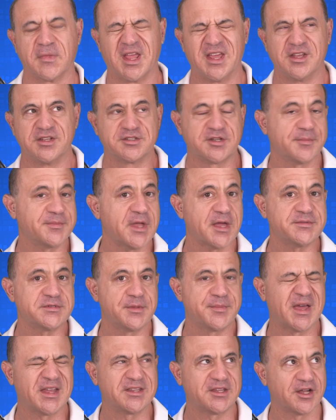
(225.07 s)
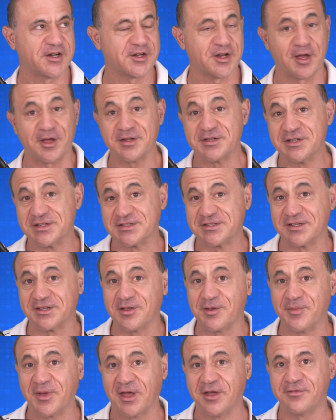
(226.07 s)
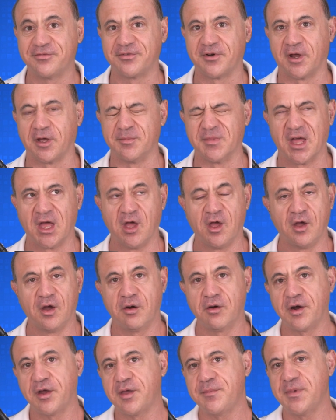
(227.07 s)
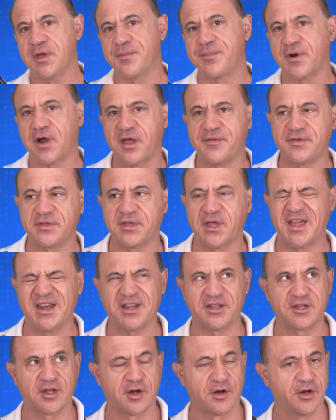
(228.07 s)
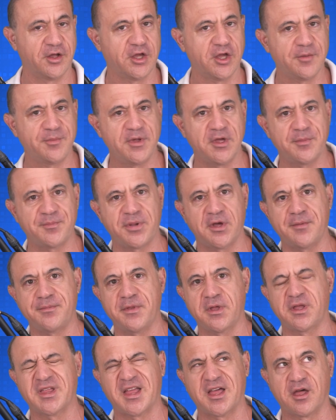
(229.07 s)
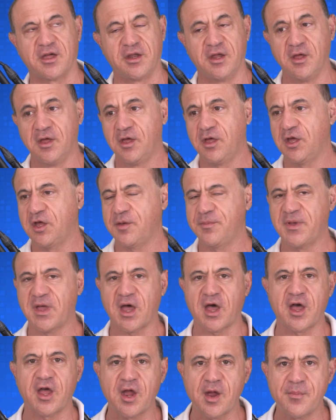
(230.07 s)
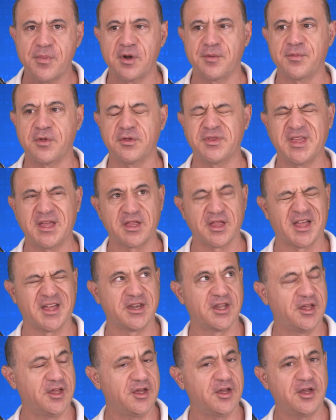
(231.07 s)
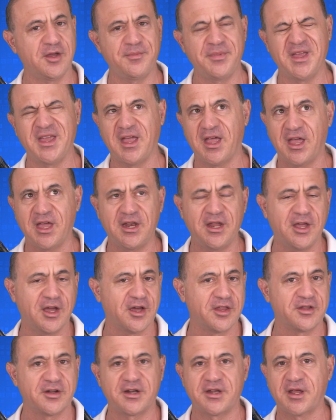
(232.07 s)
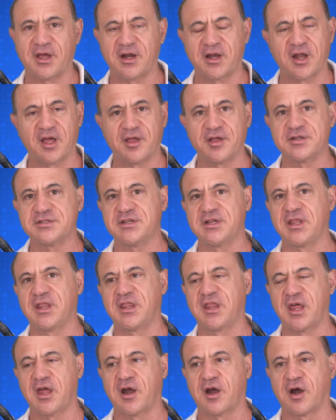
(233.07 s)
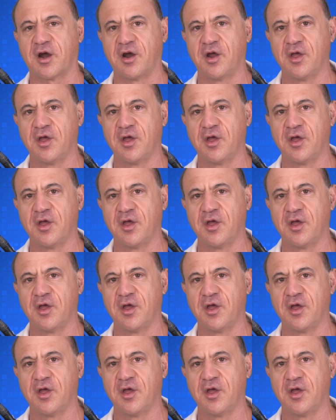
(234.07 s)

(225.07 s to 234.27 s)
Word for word: sometimes the best technology is still a mainframe, or it could be a private data center. It could be a public cloud. It could be a hybrid multi-cloud. It could be any other technology there,